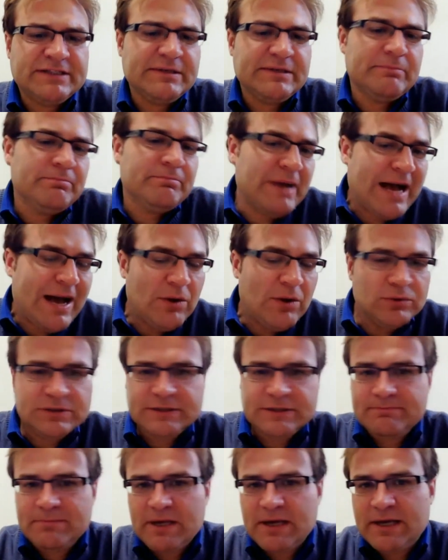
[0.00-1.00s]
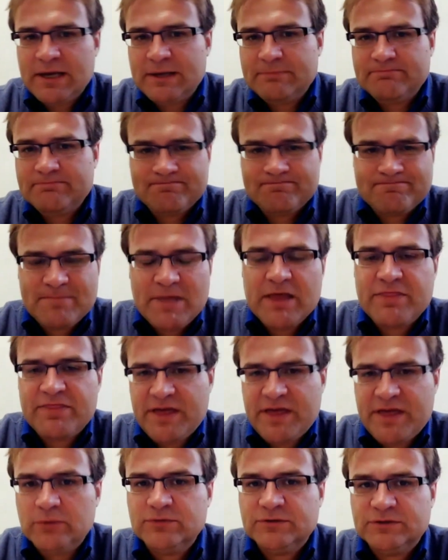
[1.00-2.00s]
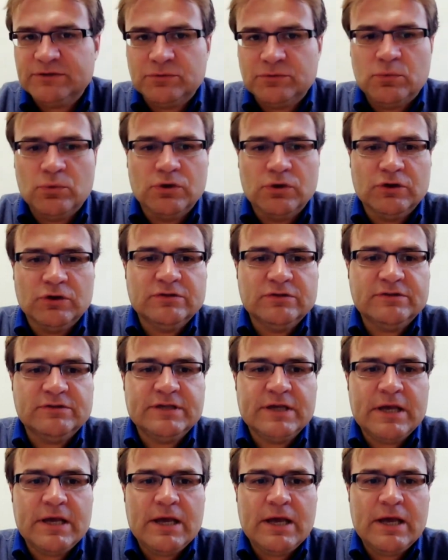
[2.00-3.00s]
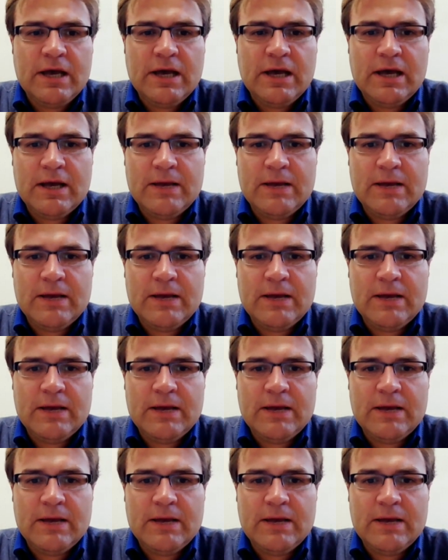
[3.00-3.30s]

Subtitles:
and that's about 1,000 words.